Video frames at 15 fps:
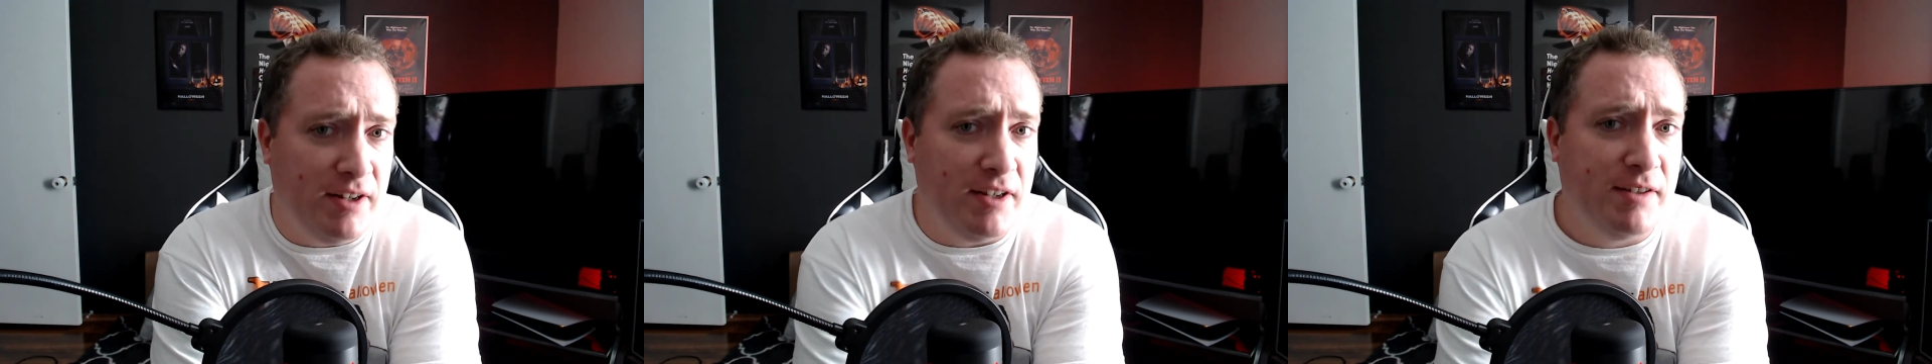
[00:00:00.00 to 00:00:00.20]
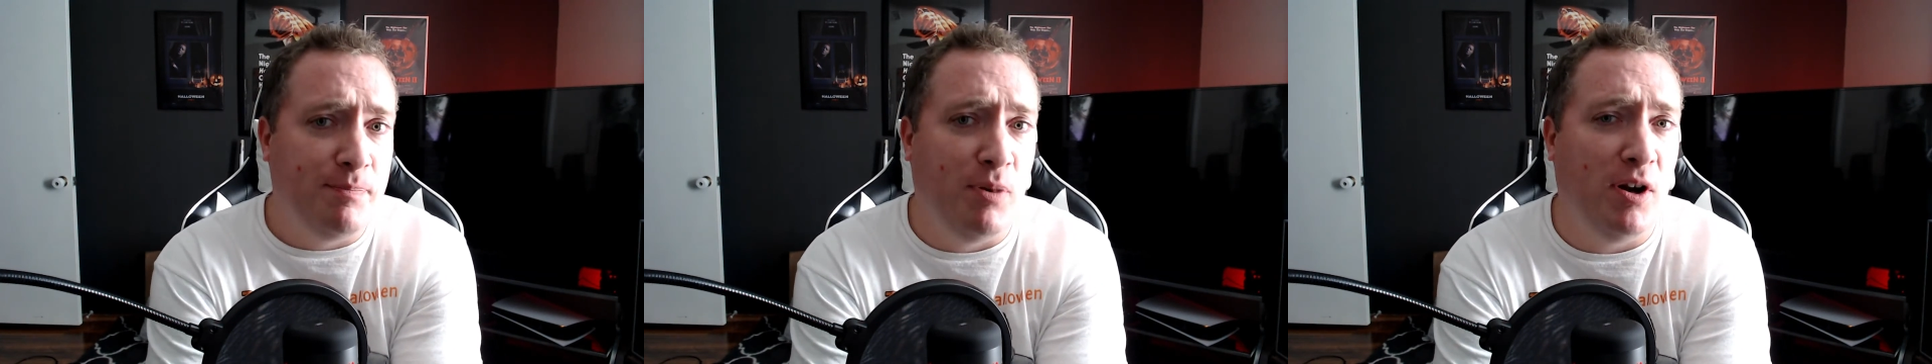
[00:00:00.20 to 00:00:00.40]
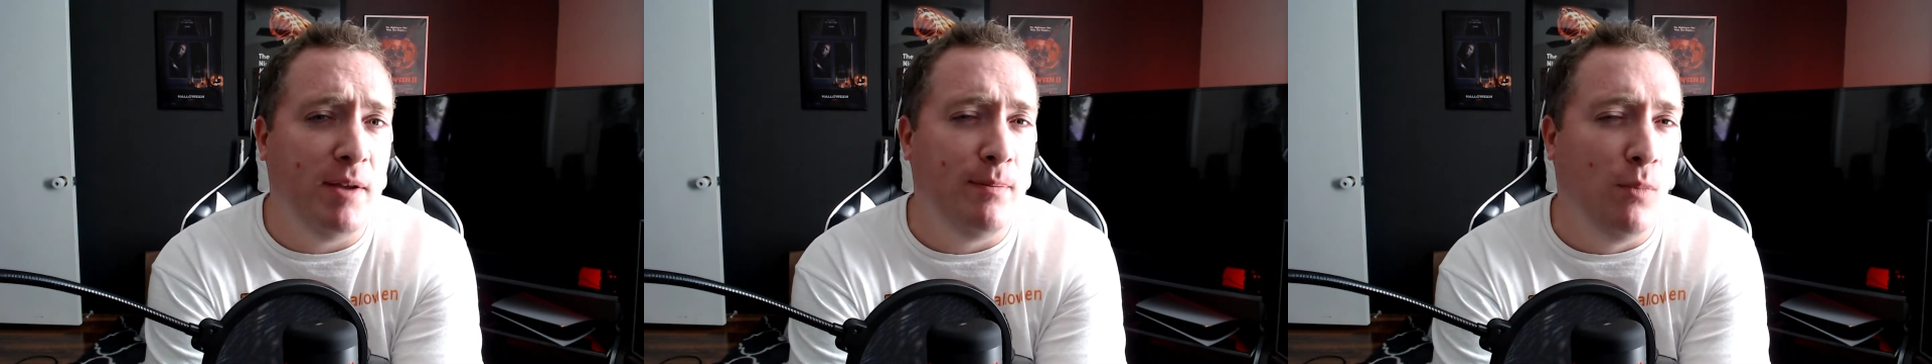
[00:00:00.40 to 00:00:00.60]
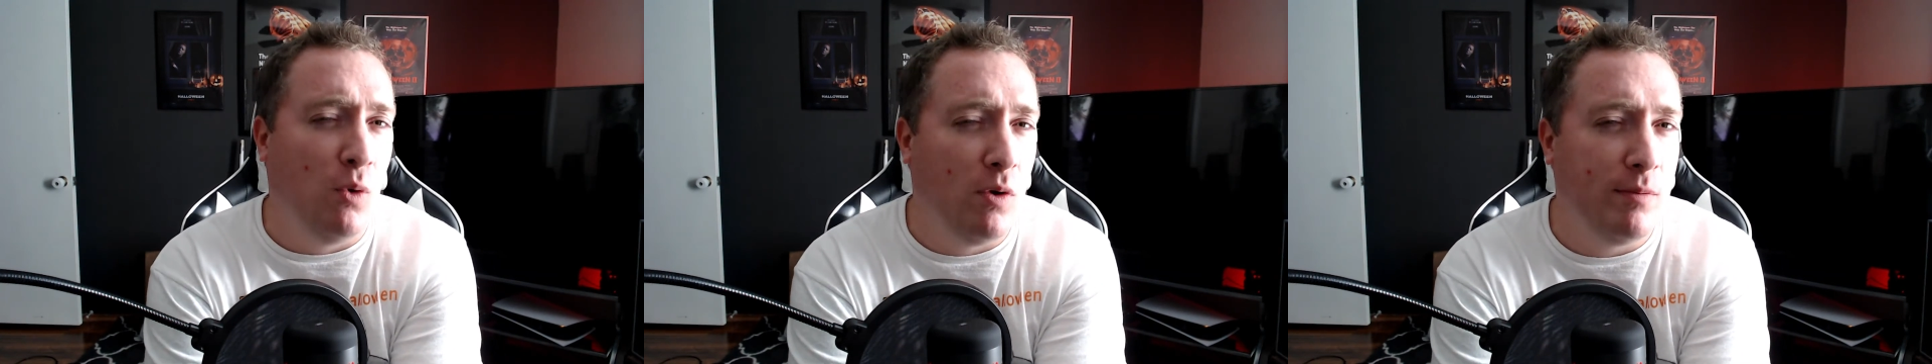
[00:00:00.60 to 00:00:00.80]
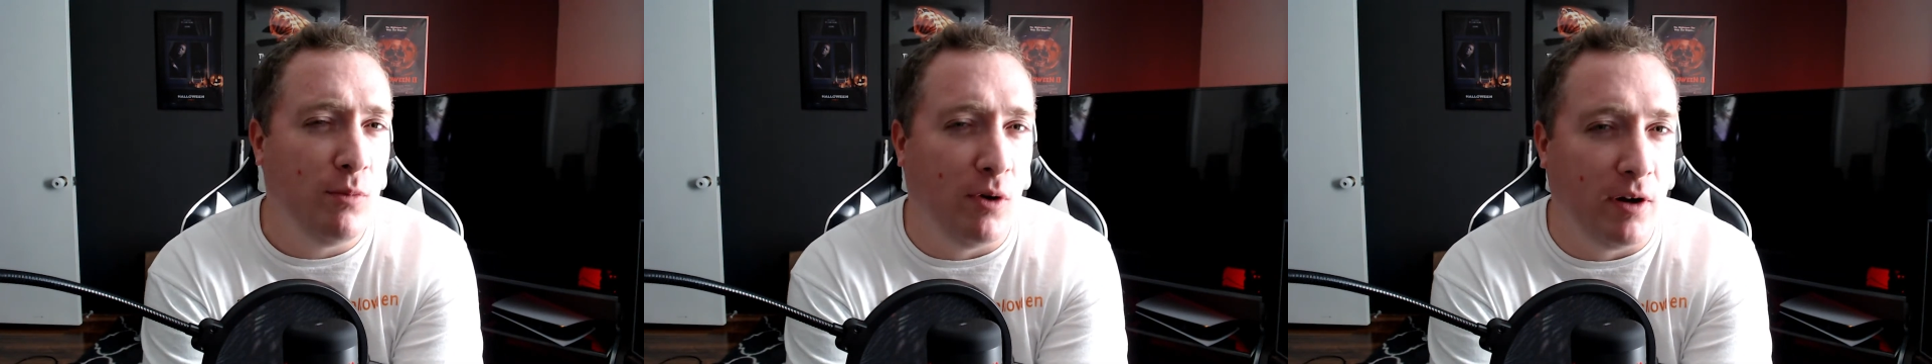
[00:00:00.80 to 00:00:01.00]
just putting
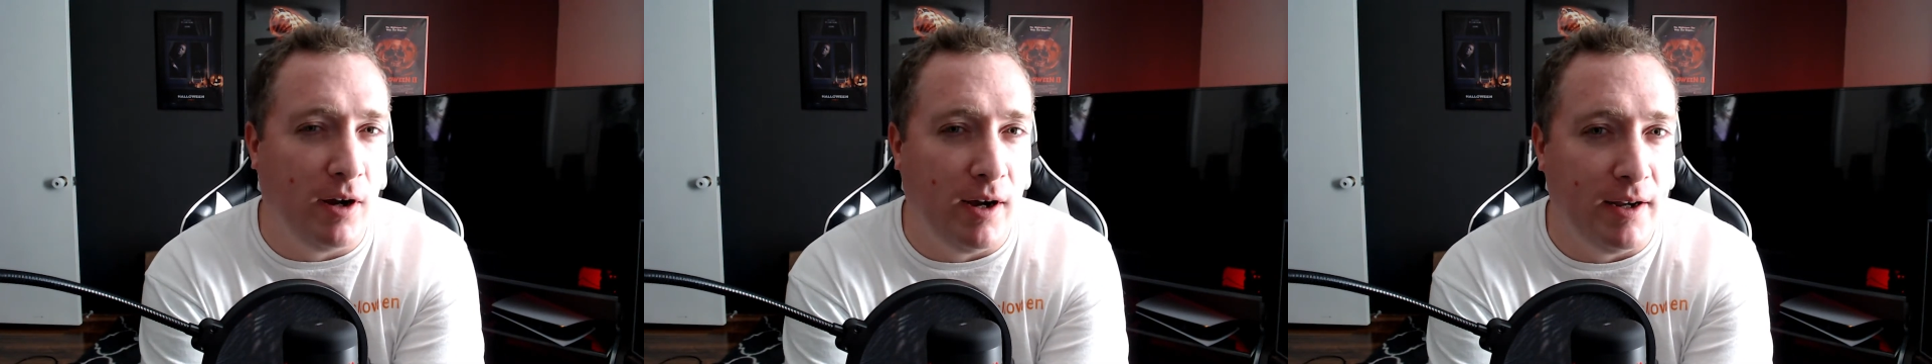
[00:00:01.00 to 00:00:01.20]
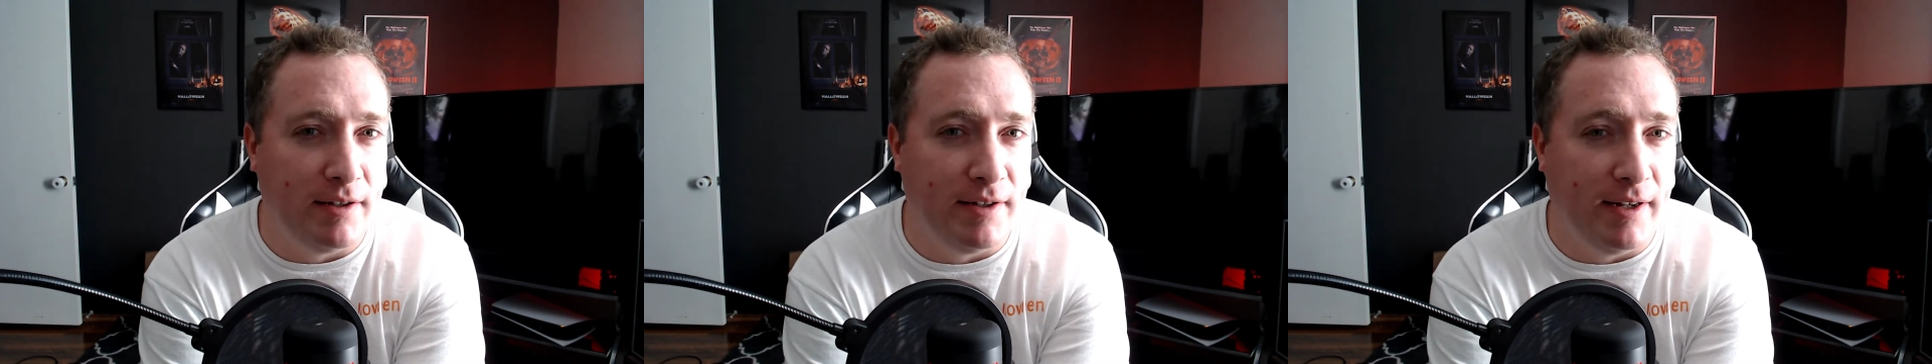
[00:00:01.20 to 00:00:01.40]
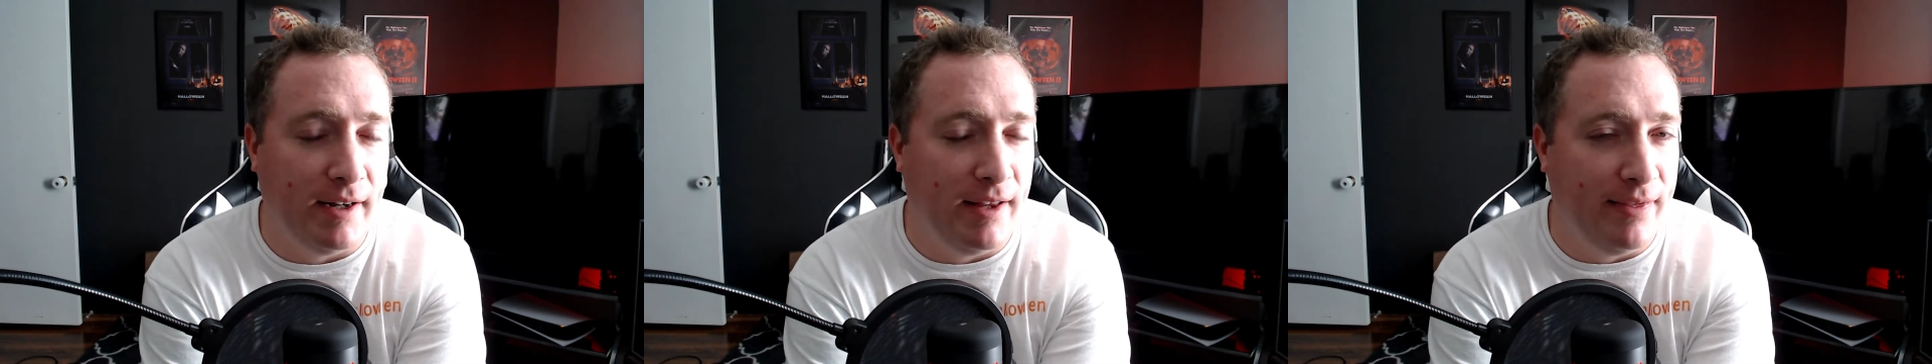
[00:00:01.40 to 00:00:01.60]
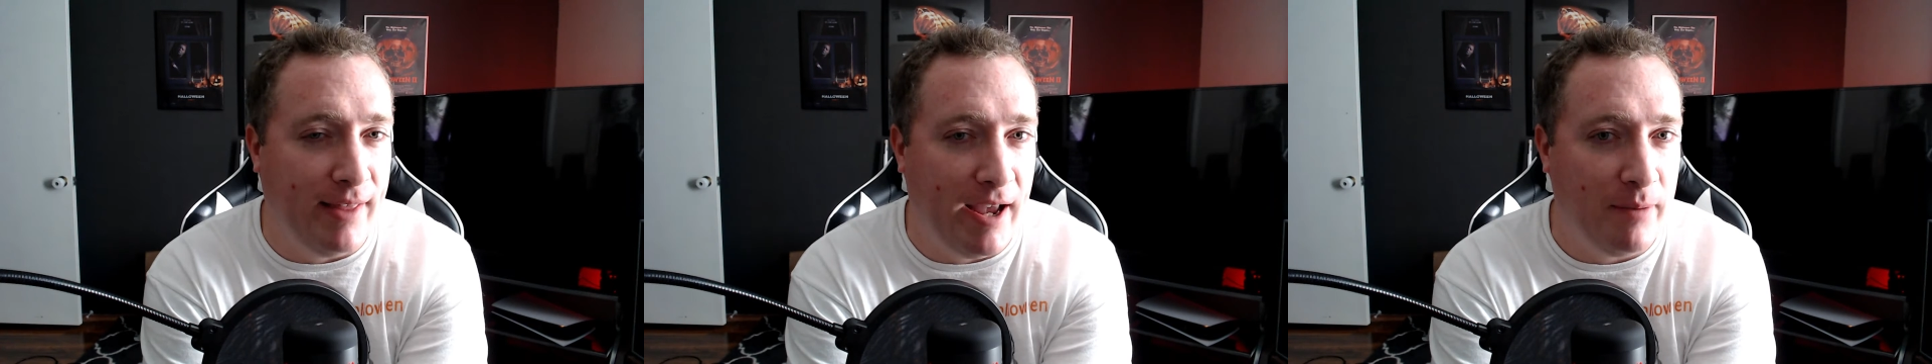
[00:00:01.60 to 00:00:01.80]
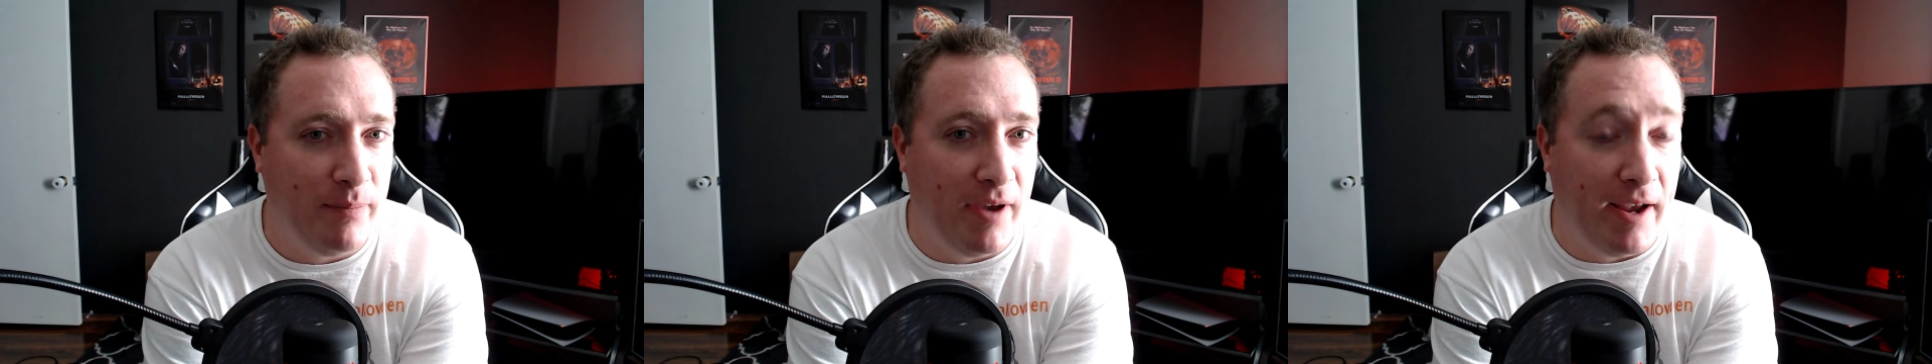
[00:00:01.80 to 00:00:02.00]
more and more content in
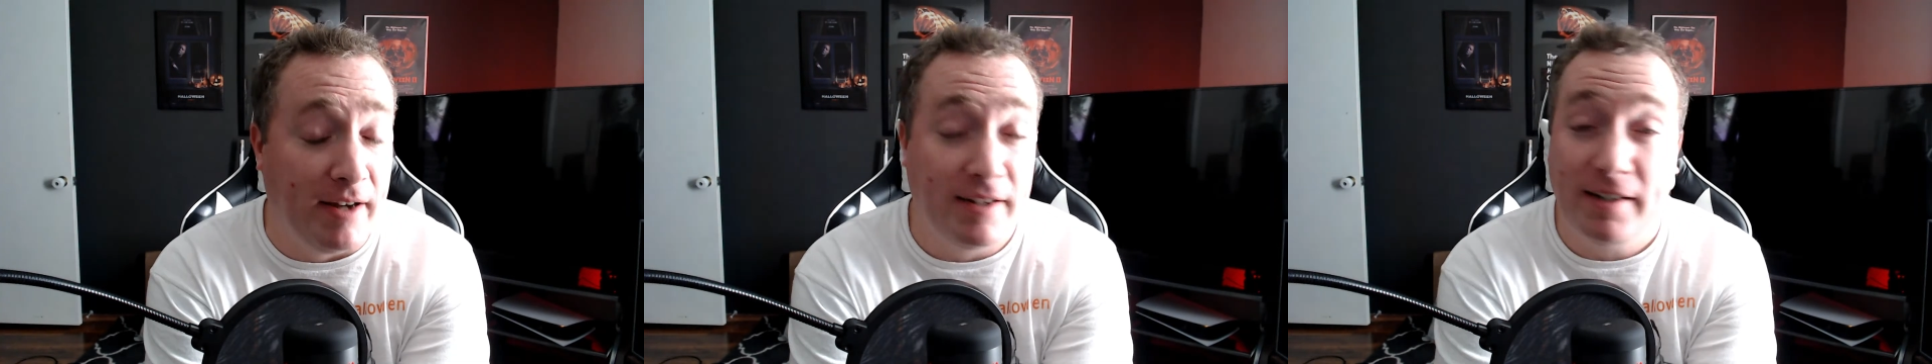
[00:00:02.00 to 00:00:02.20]
that page,